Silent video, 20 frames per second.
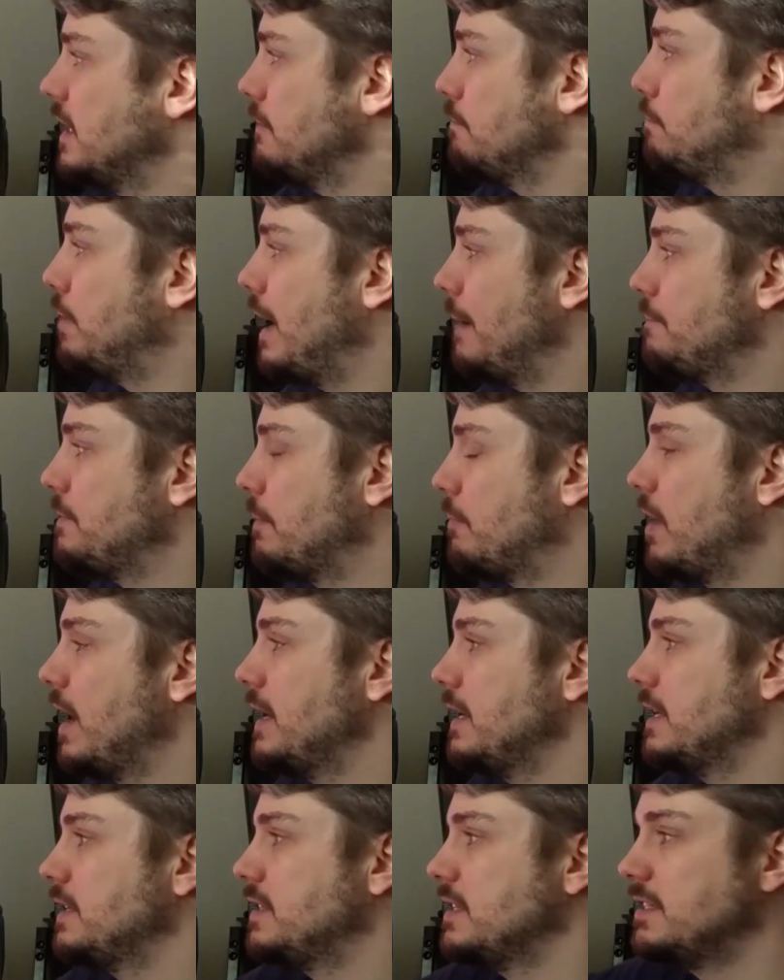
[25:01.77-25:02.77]
and didn't pop the
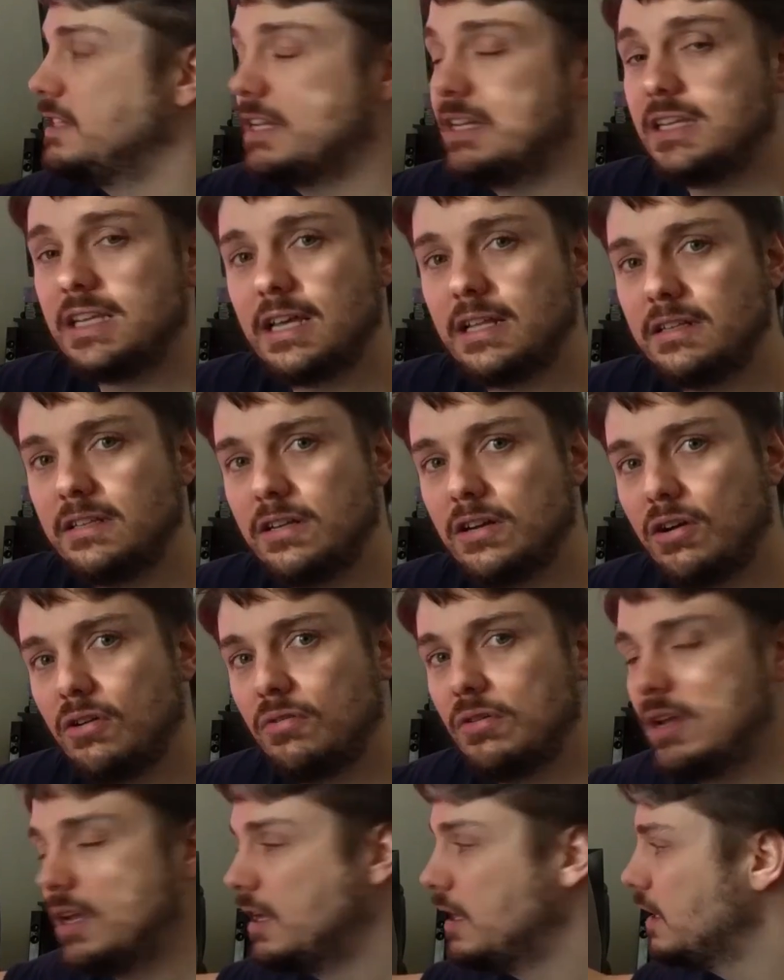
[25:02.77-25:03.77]
brightness and didn't get,
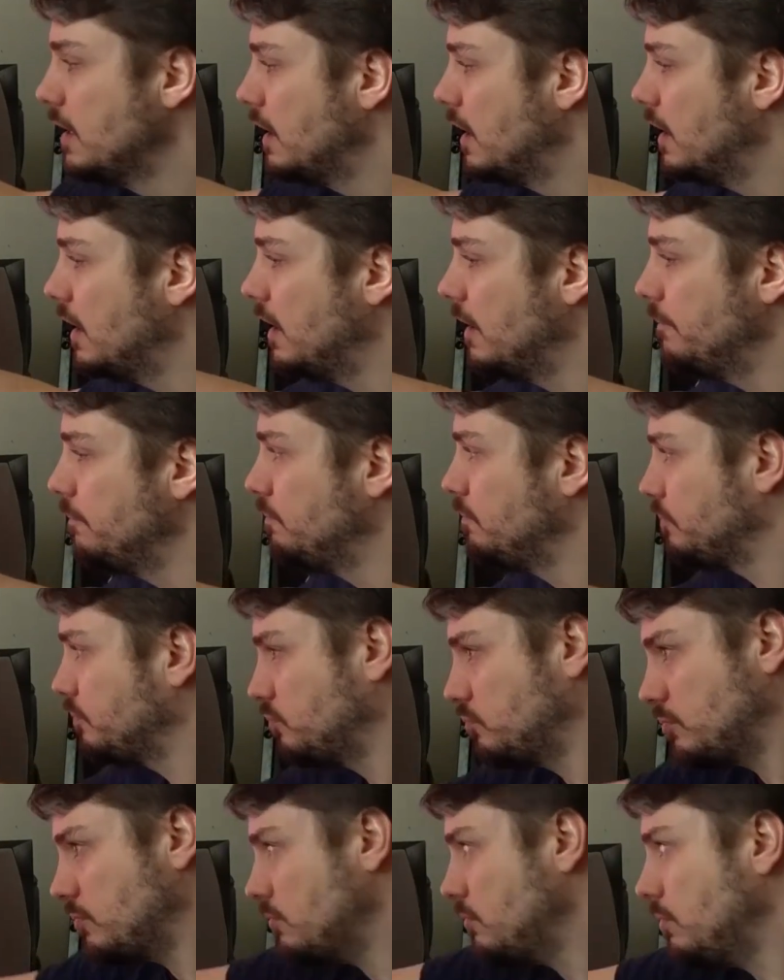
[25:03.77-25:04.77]

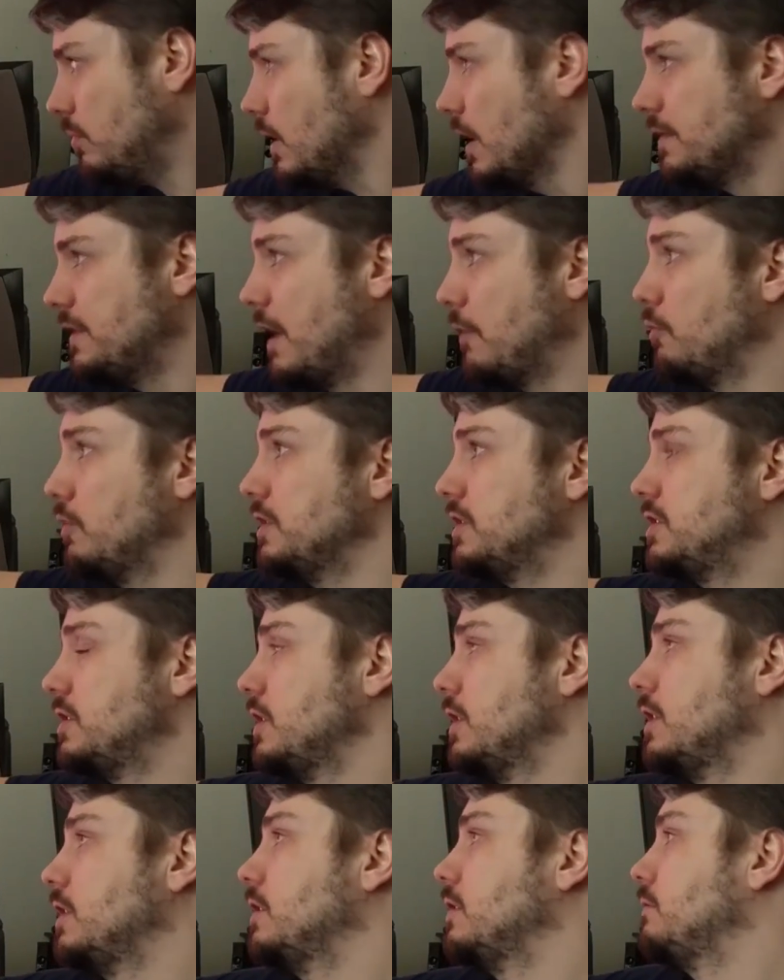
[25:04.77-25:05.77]
that
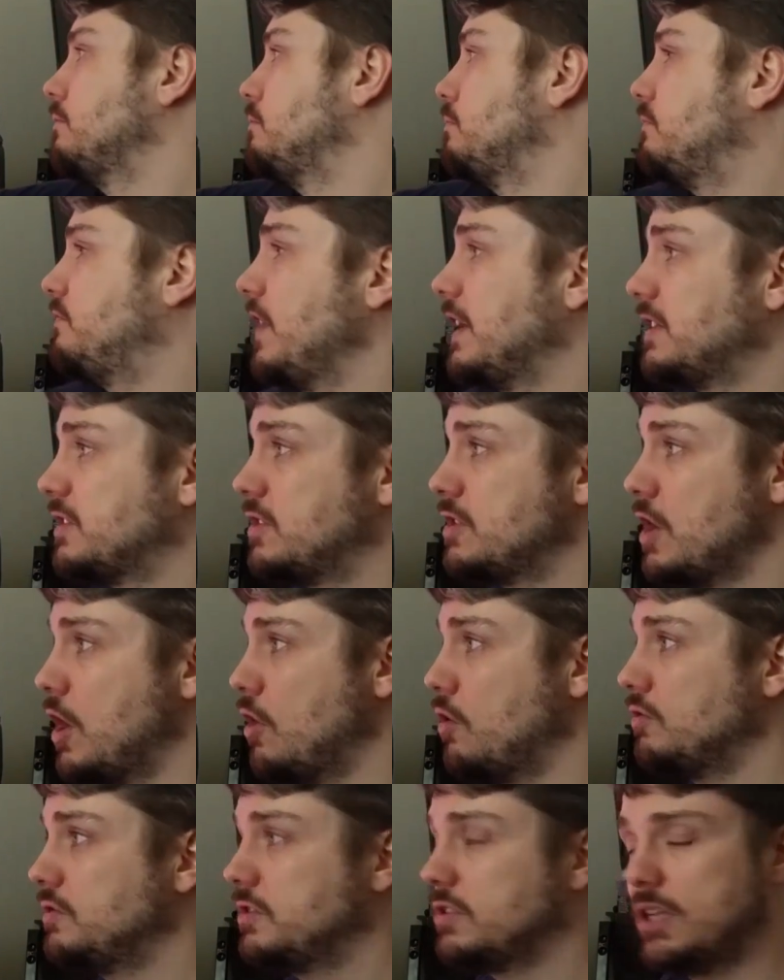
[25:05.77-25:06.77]
was fixed
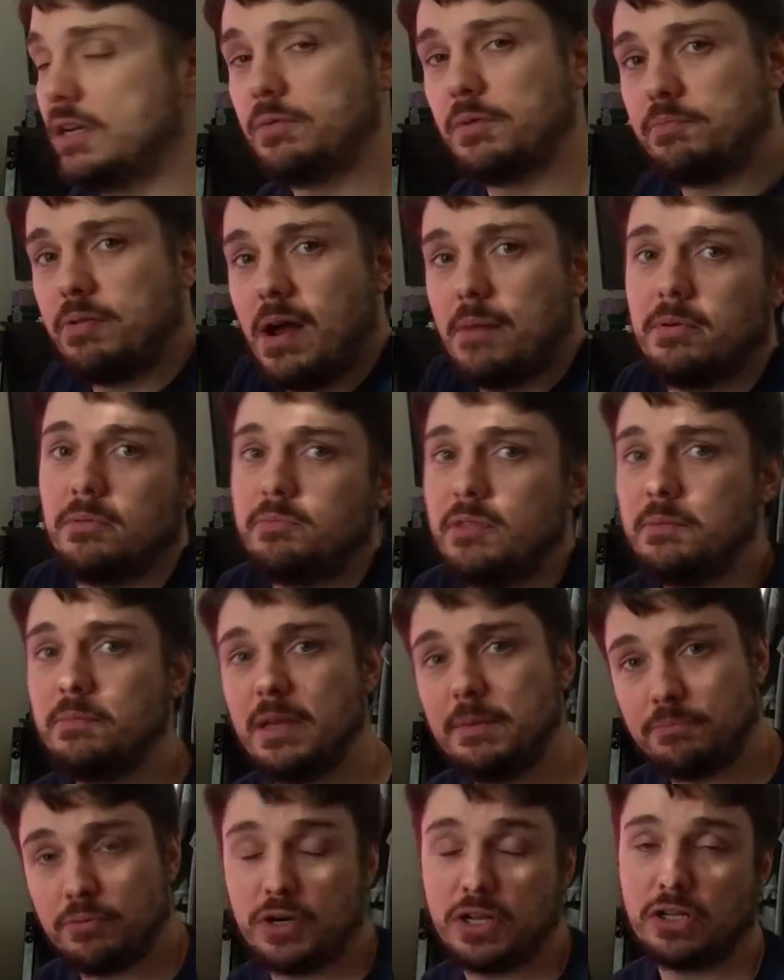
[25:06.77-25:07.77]
those, it would
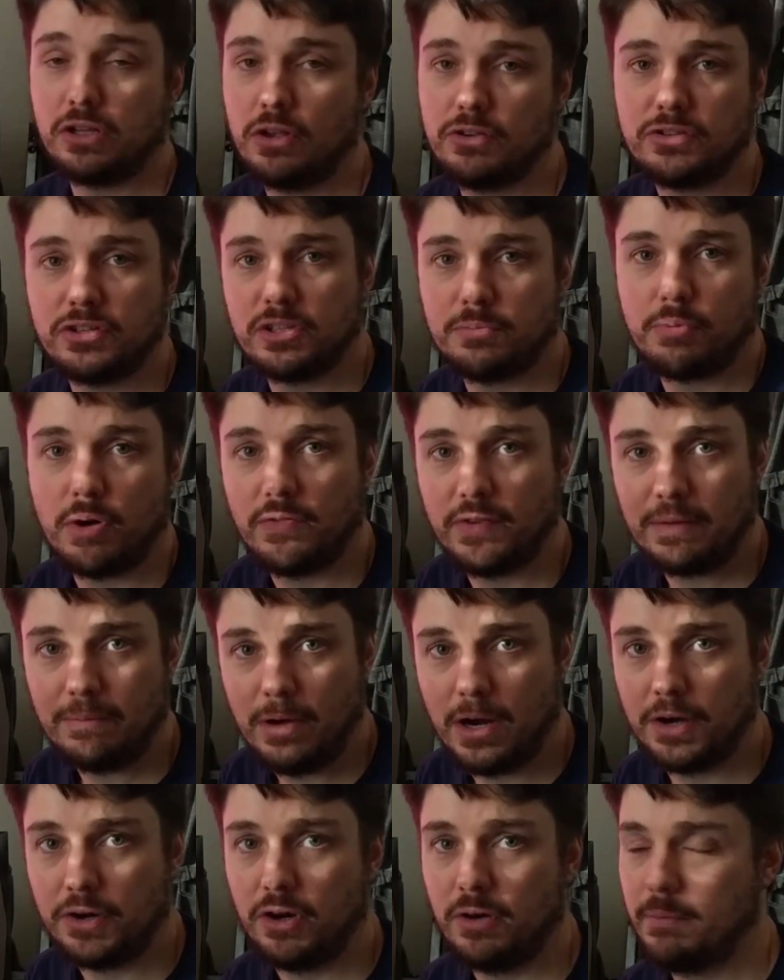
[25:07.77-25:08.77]
probably be pretty close to the
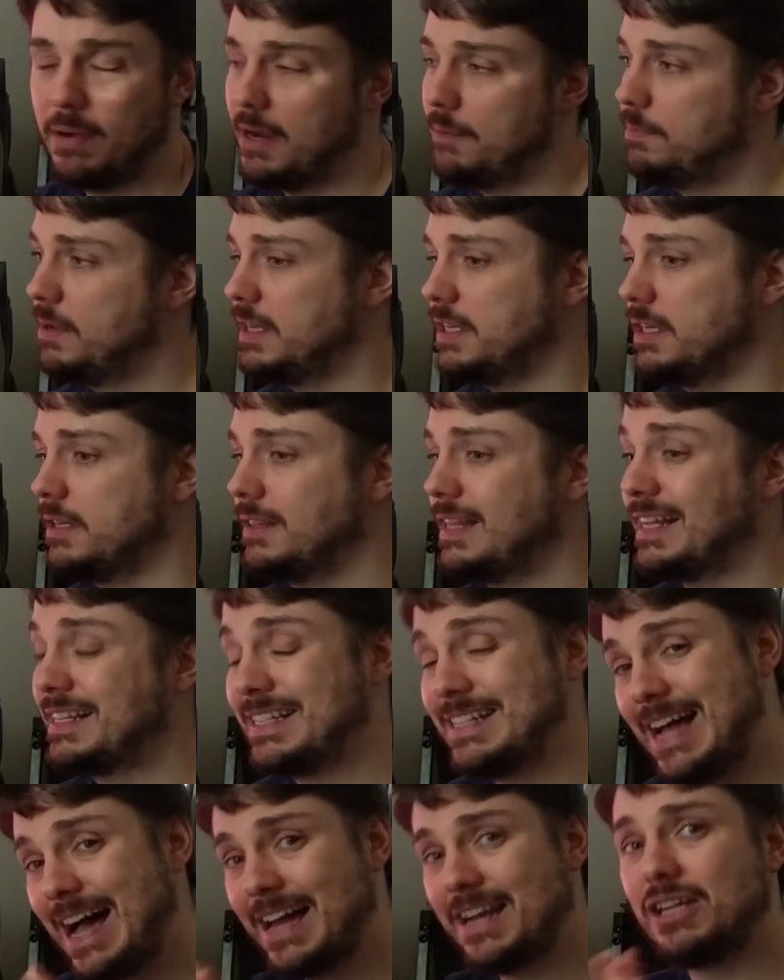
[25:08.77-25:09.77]
perfect monitor in my opinion.
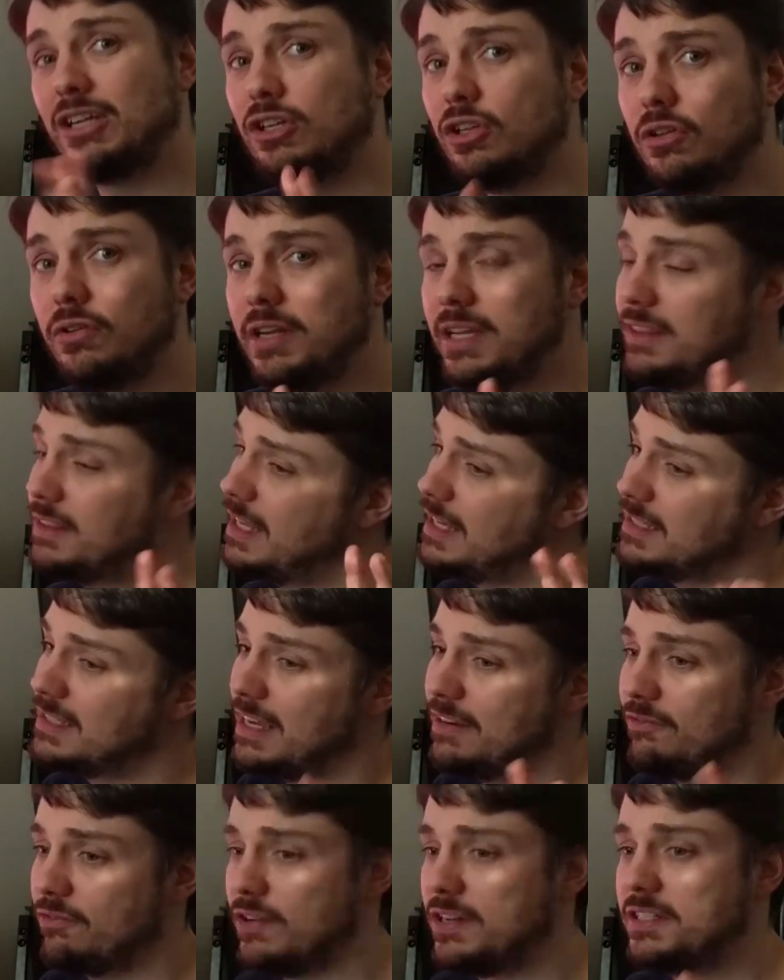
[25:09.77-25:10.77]
That's not including
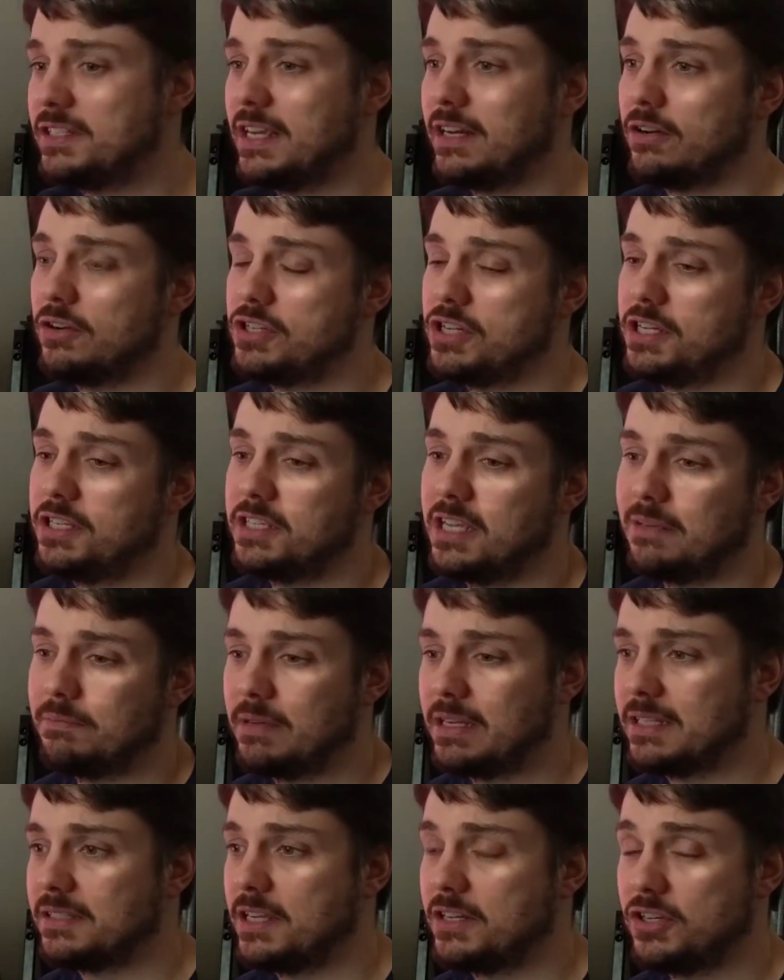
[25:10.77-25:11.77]
things like FreeSync or
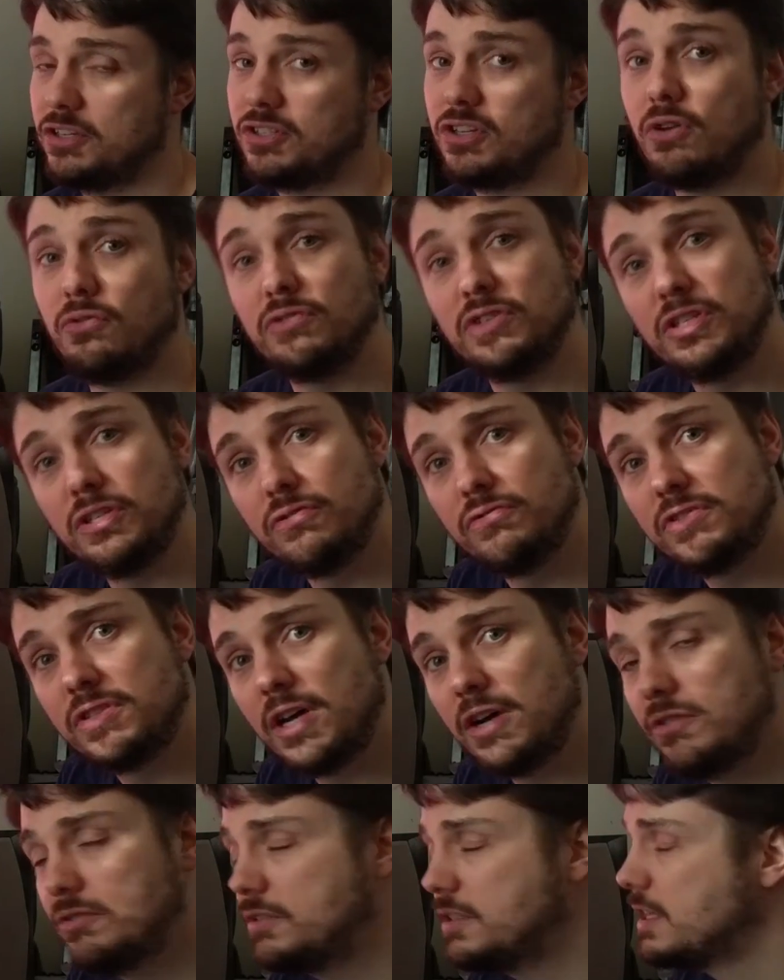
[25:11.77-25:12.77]
G-Sync because I just don't
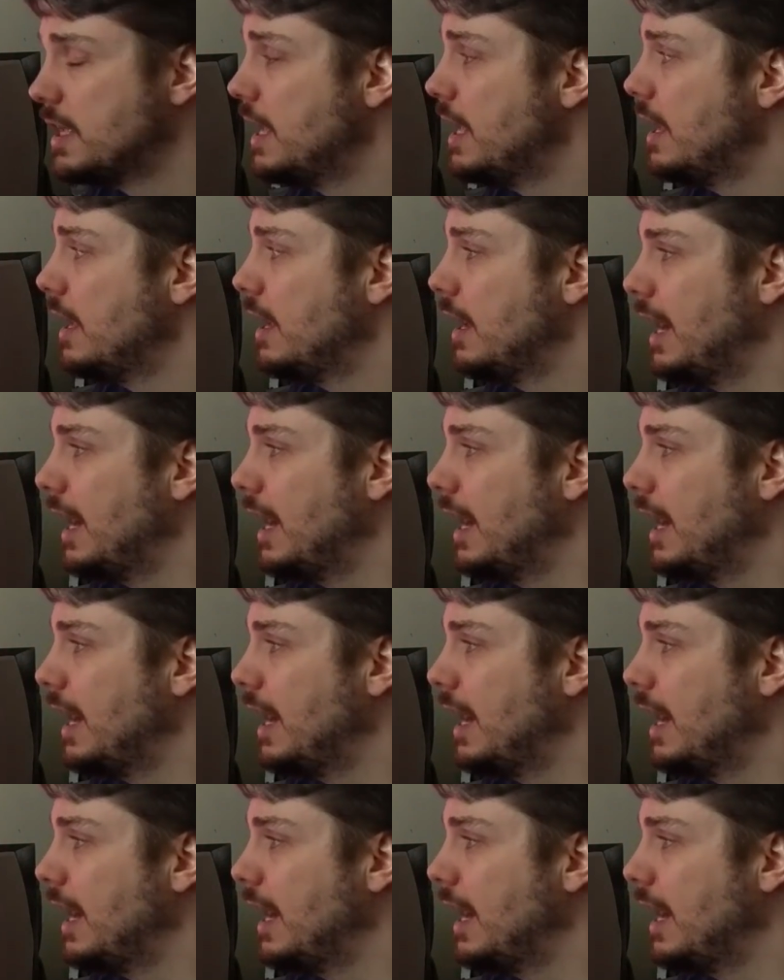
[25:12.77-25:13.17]
use those.